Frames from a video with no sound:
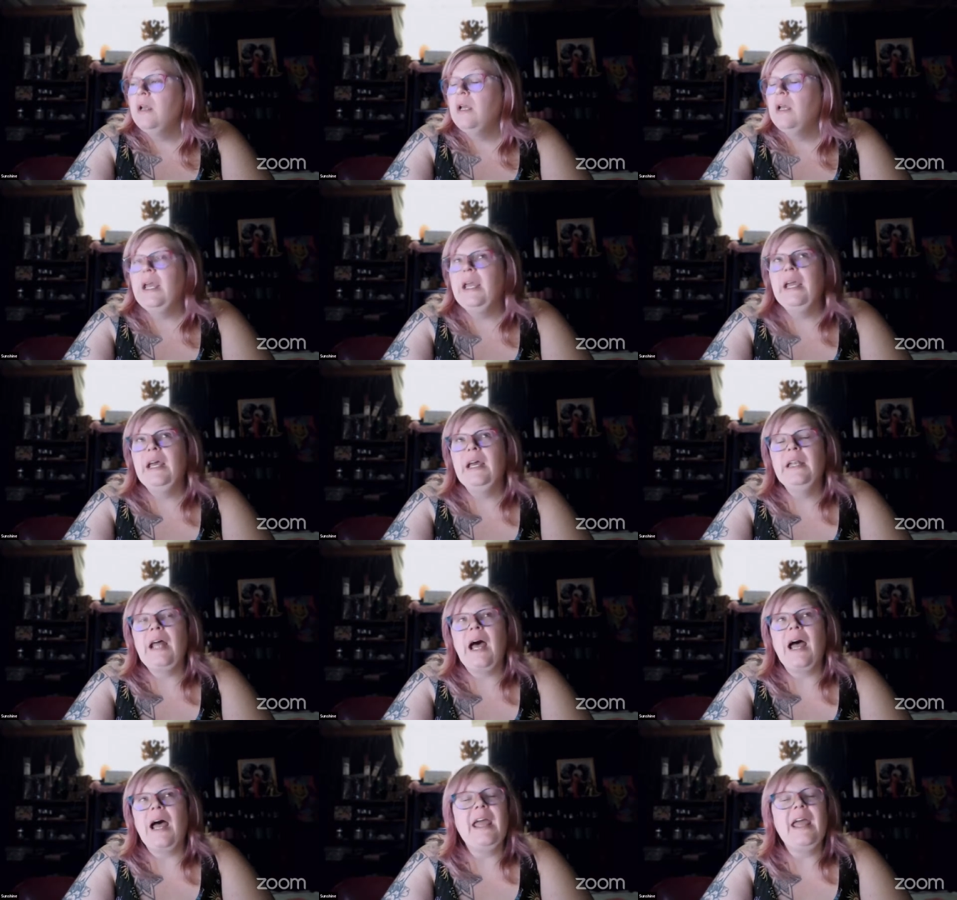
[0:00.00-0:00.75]

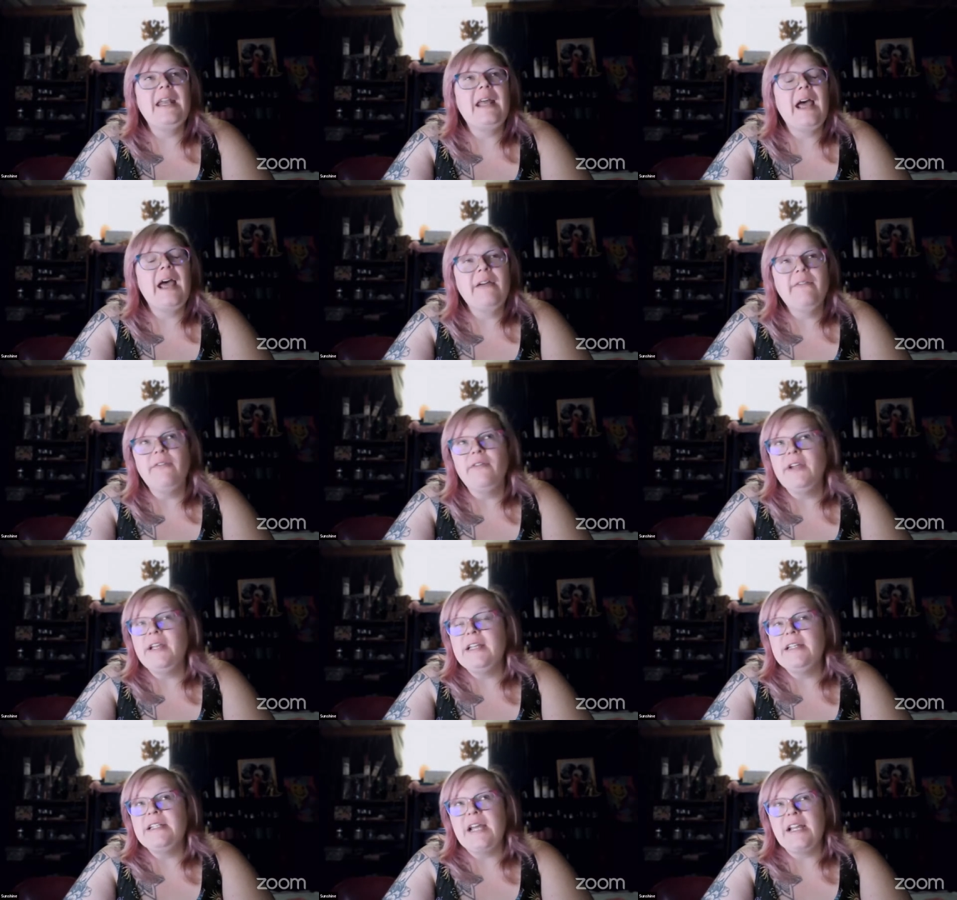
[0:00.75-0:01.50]
And I had
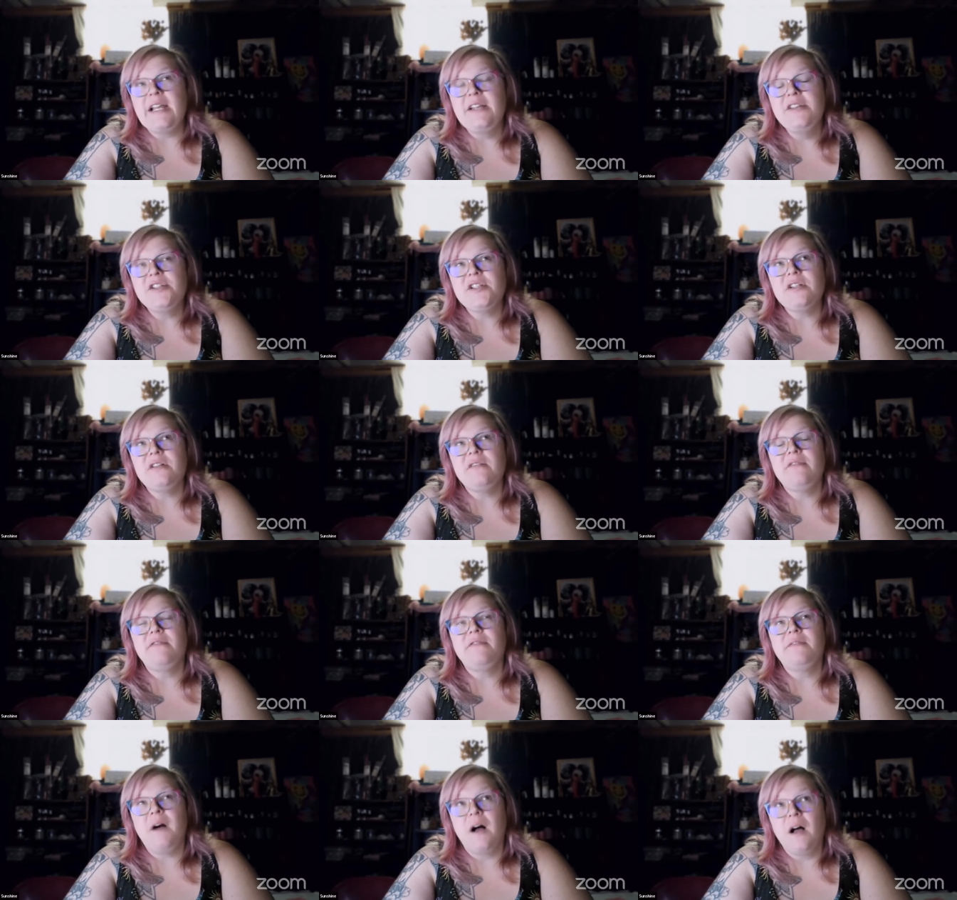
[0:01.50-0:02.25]
every intention
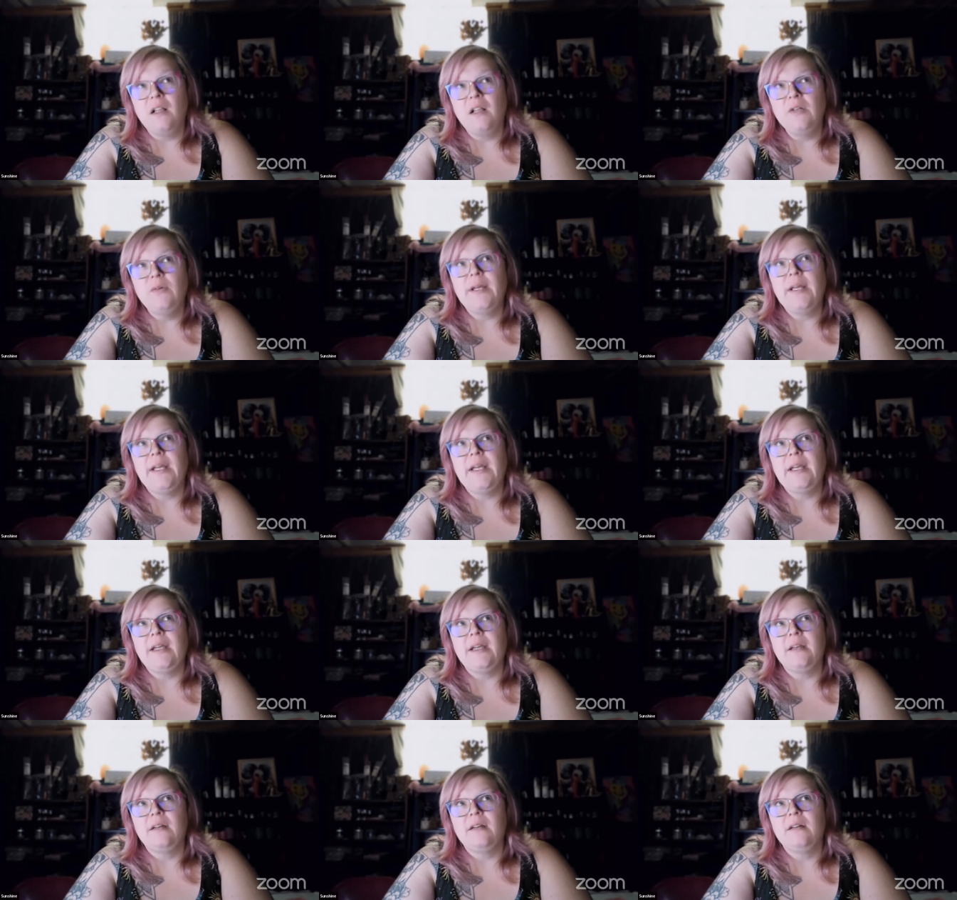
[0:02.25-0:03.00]
of
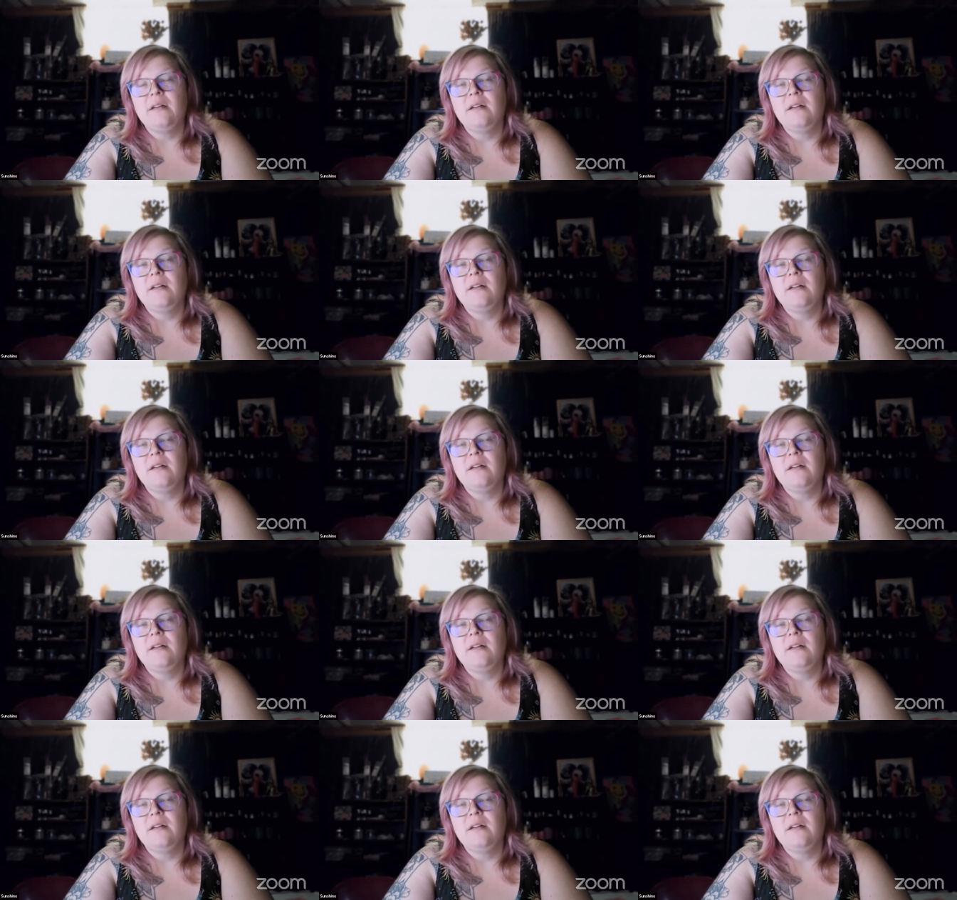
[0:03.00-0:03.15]
following